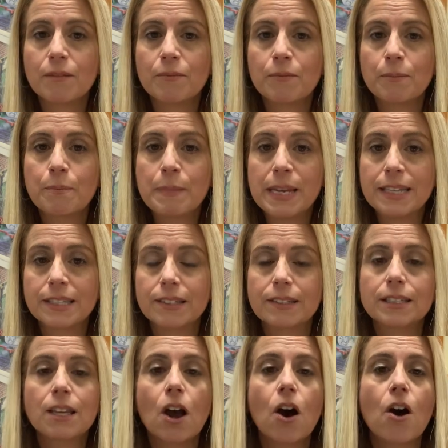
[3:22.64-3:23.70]

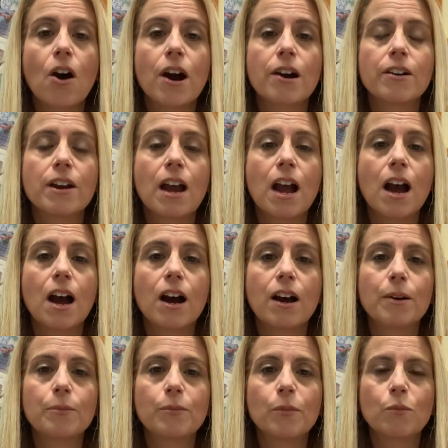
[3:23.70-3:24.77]
measles are
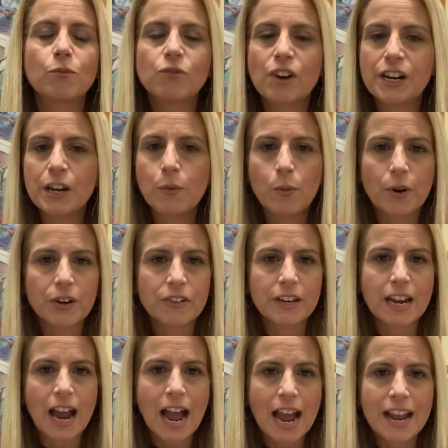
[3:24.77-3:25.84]
runny,
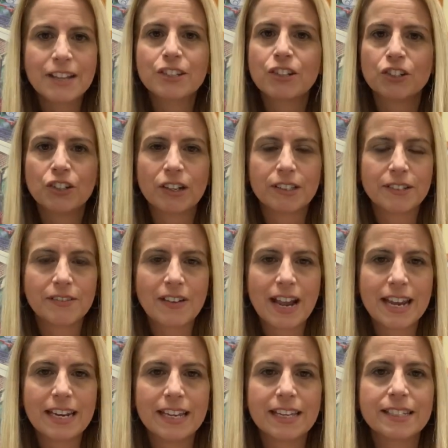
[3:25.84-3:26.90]
watery eyes,
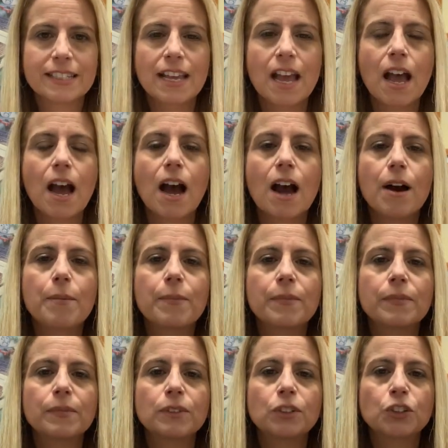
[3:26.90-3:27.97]
conjunctivitis,
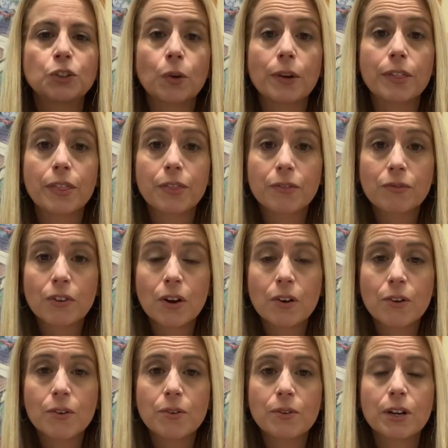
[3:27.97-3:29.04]
sore
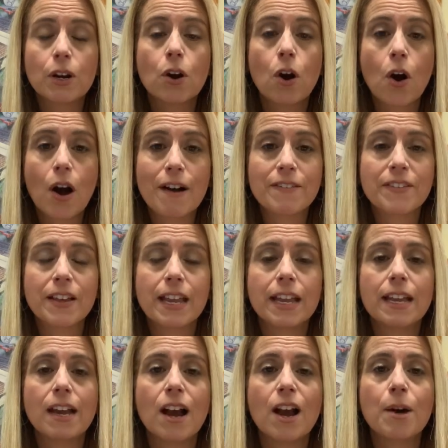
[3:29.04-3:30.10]
throat,
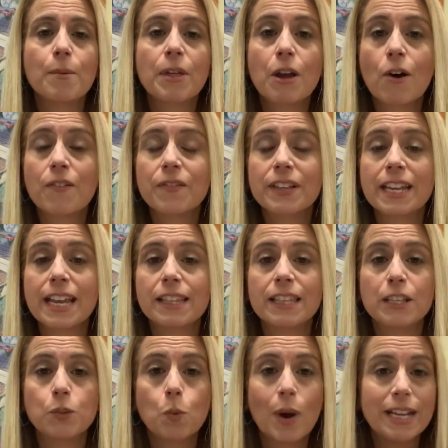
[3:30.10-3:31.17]
coughing. They often get
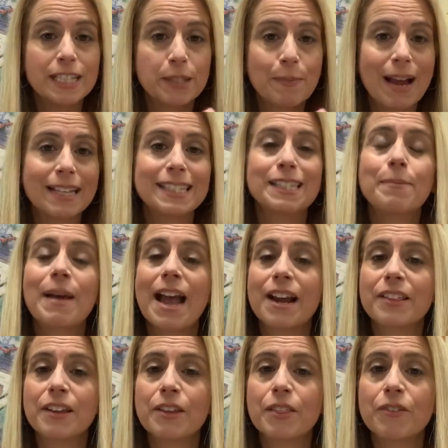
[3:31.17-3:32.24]
these white spots in the back
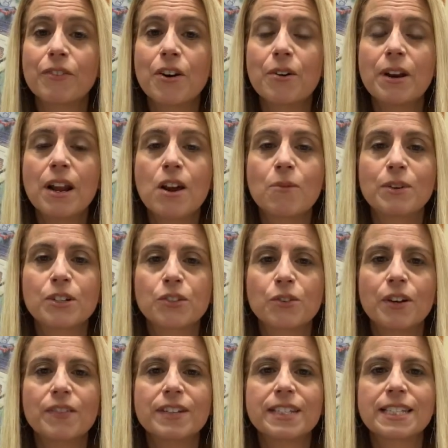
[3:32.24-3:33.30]
of their throat, which is
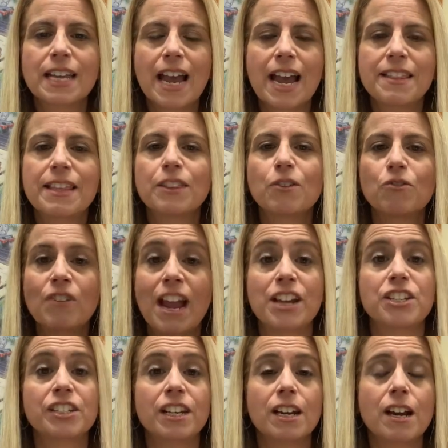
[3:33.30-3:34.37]
sort of a sign that the
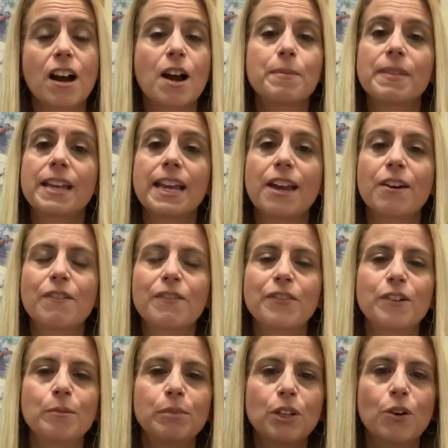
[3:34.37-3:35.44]
rash is going to come. And they get a
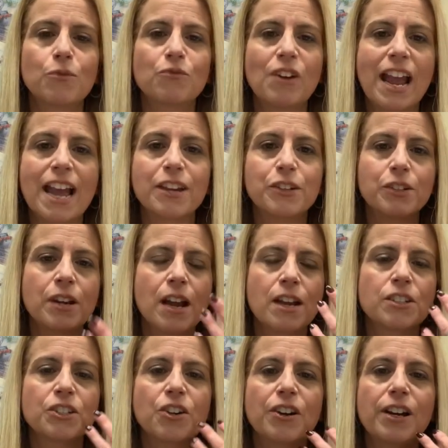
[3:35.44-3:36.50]
full-blown rash
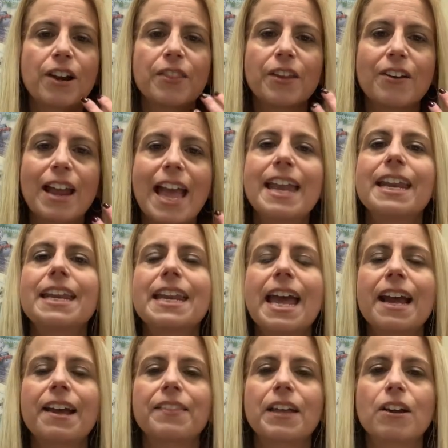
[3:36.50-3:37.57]
starting on their head and
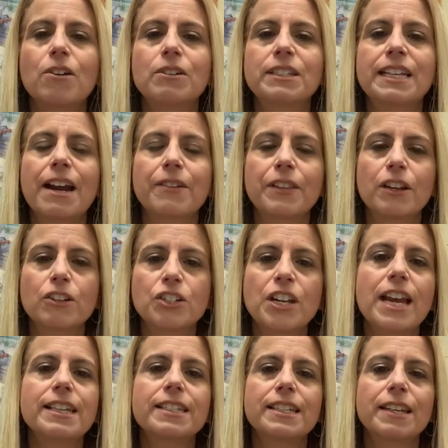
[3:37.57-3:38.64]
neck that goes down their
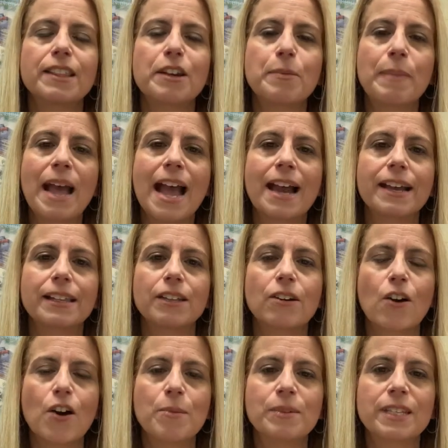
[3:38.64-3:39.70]
chest and their back and
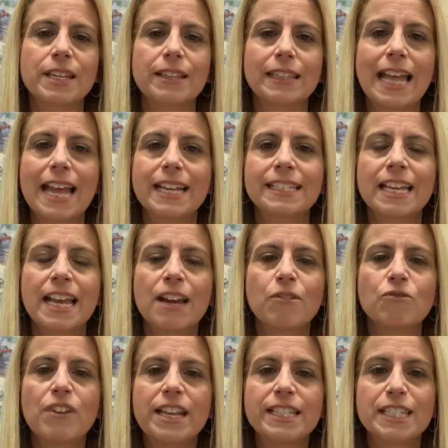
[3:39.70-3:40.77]
their arms and their legs.
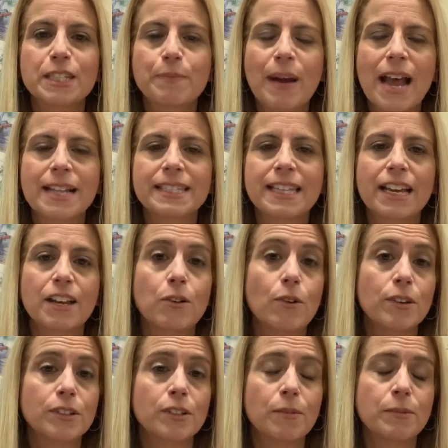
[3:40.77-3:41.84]
Red spots that can
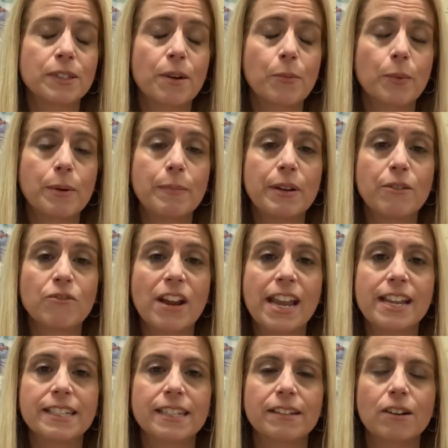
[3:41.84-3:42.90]
also, some would be
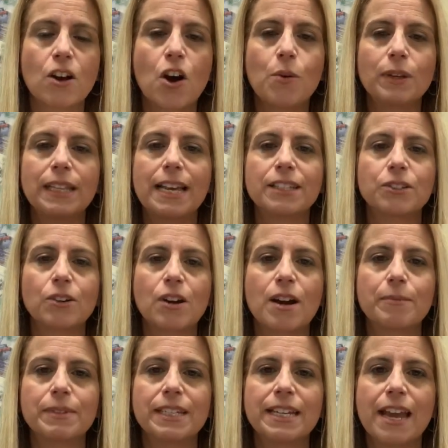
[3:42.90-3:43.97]
raised and coalesced or
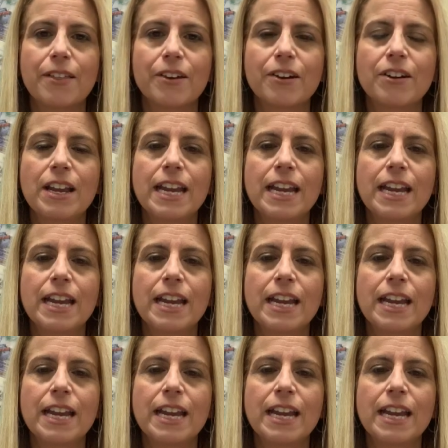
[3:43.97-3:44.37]
come together